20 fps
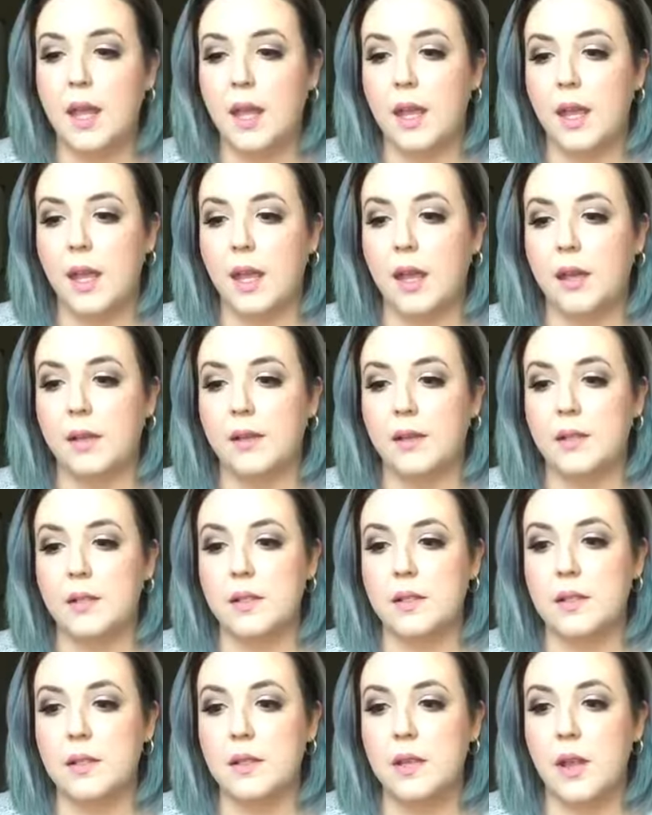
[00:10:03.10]

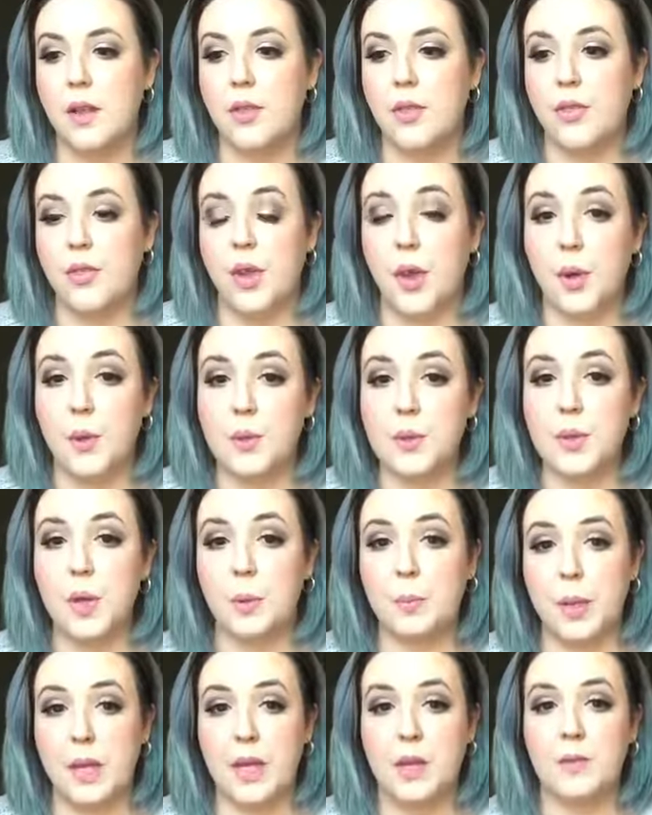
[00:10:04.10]
And those
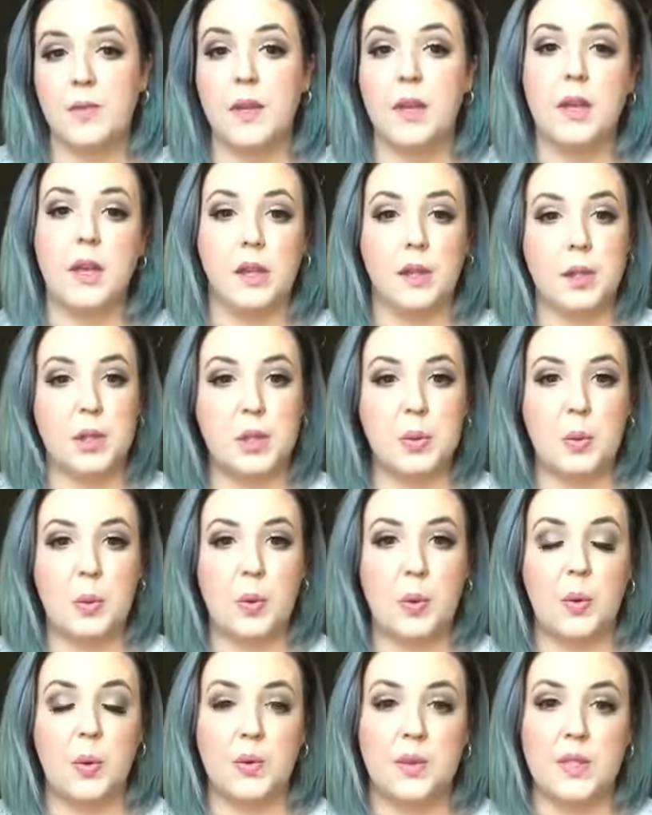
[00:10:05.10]
are PV
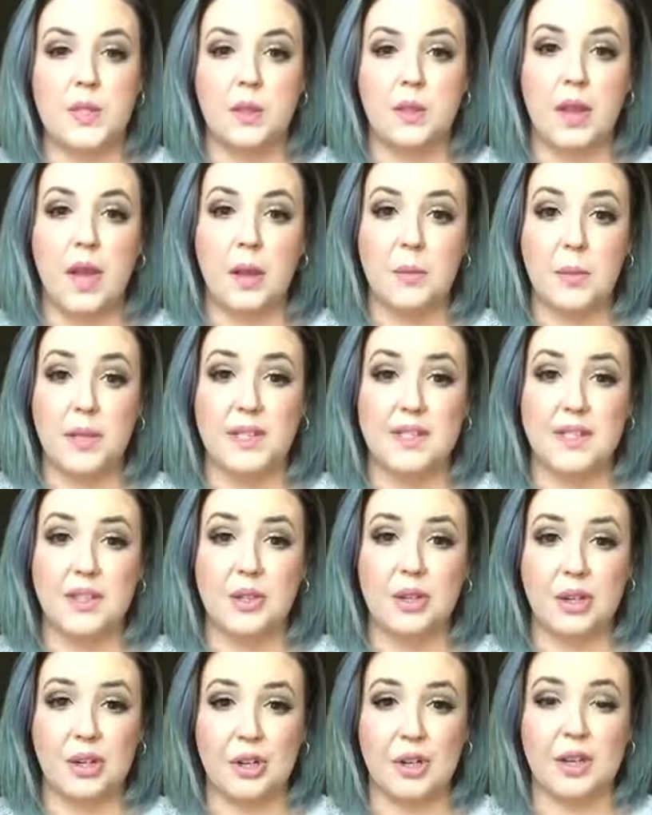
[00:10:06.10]
eligible, so that means that
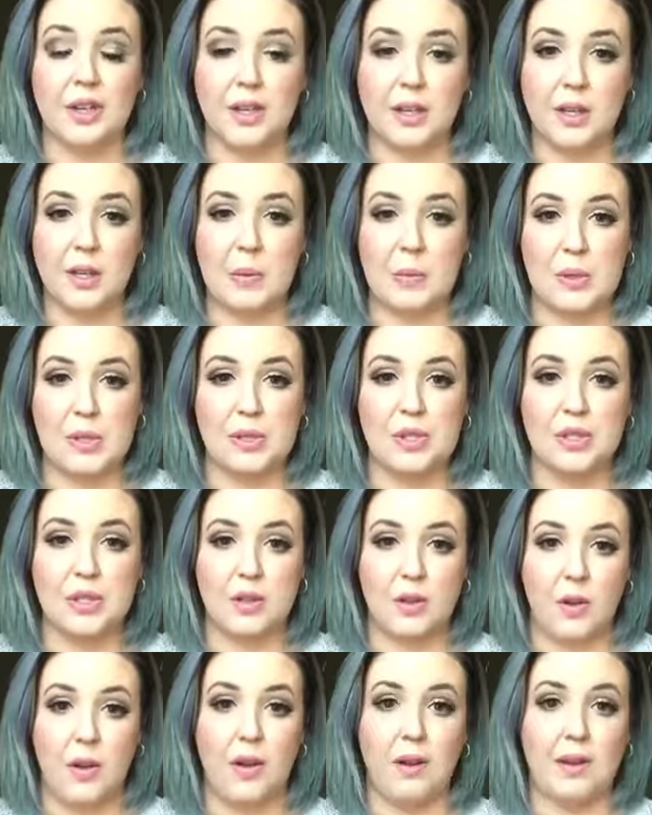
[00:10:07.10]
you're going to get
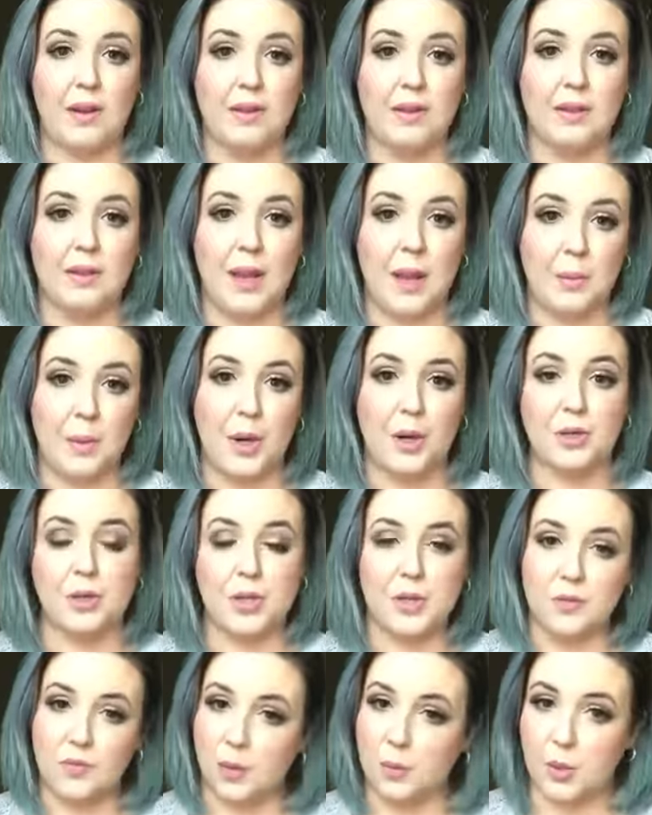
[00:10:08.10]
commission on that
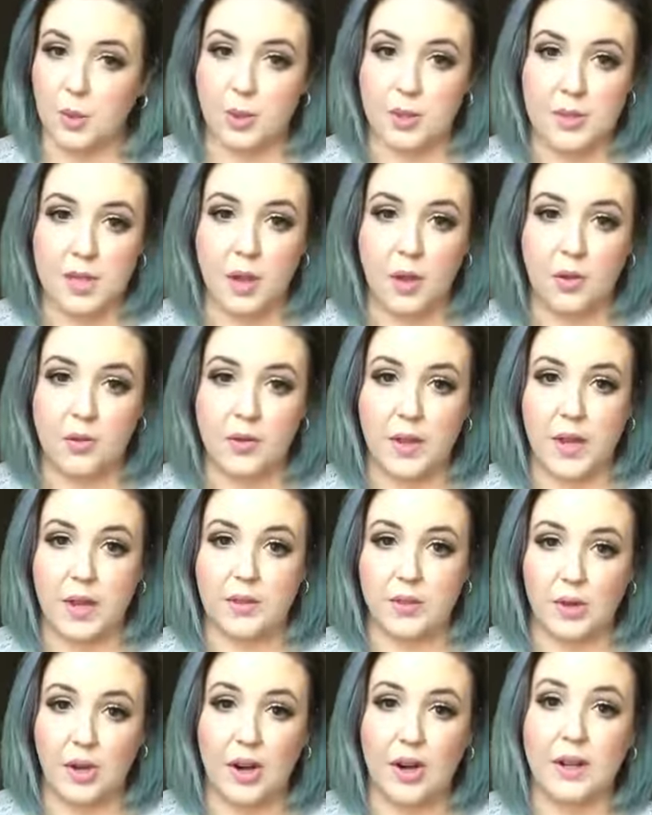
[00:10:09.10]
purchase from yourself,
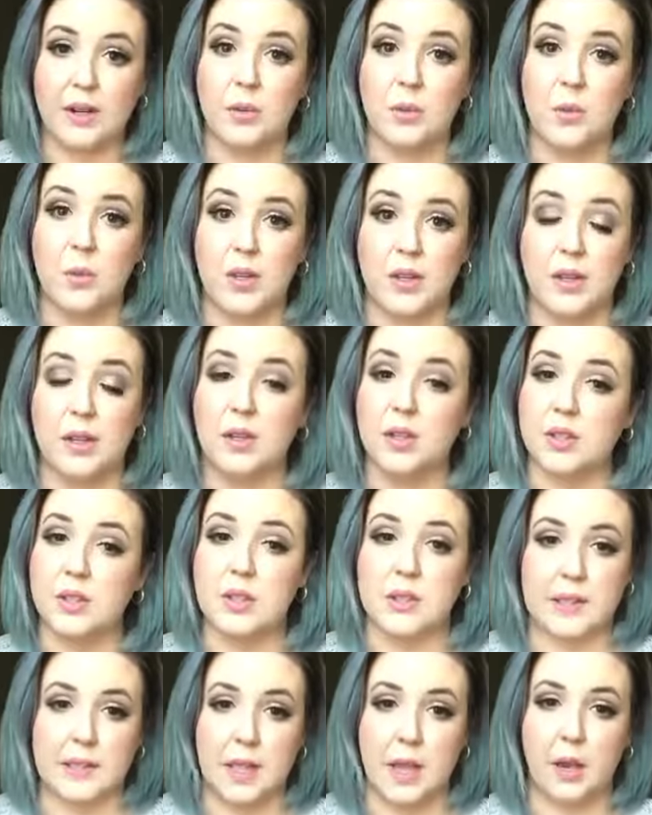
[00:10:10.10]
and they're at a really good
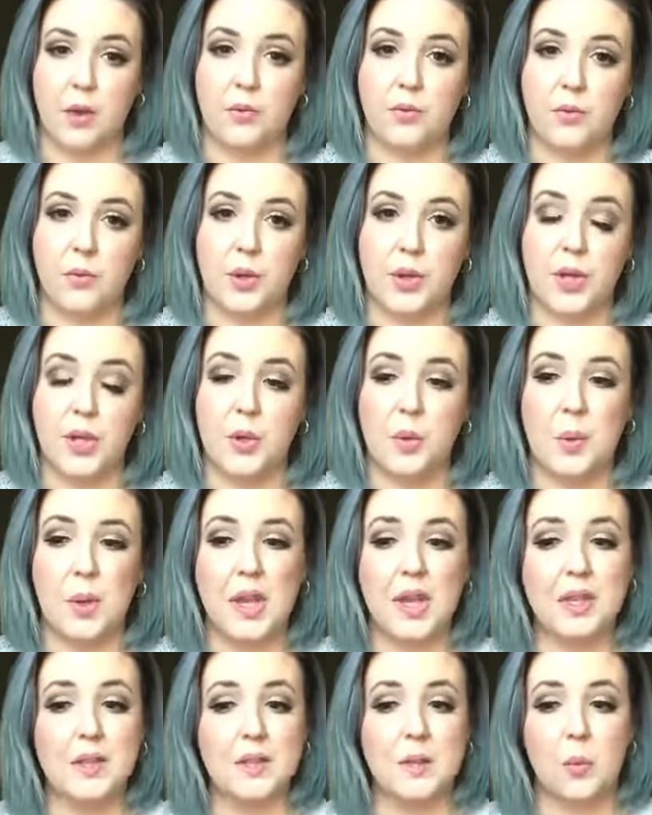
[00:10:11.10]
discount for you.
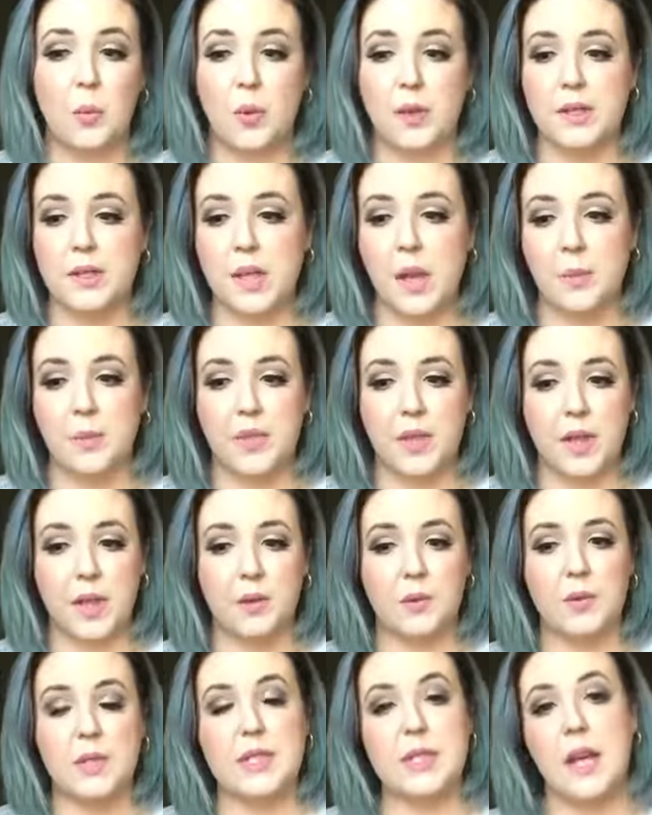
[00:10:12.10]
It's a one-time
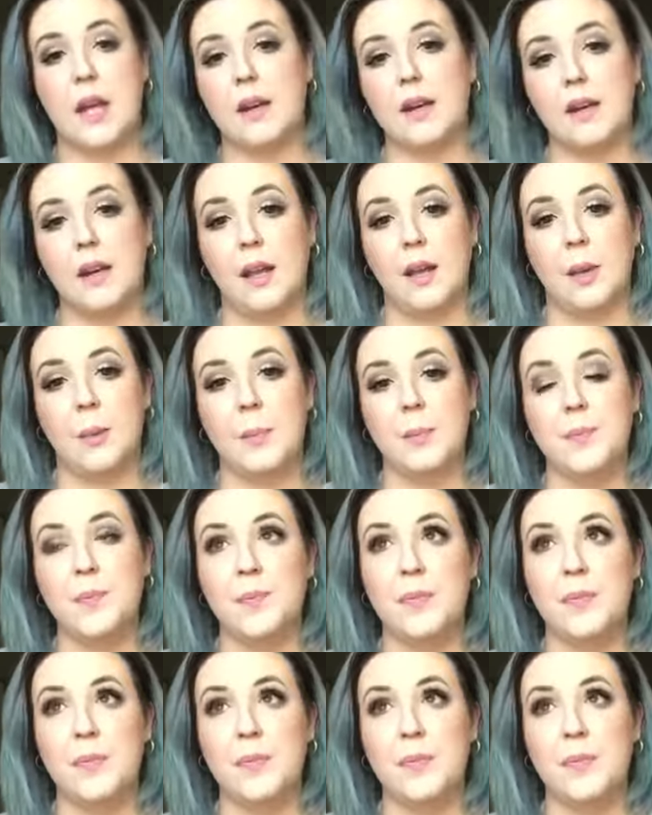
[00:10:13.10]
thing signing up.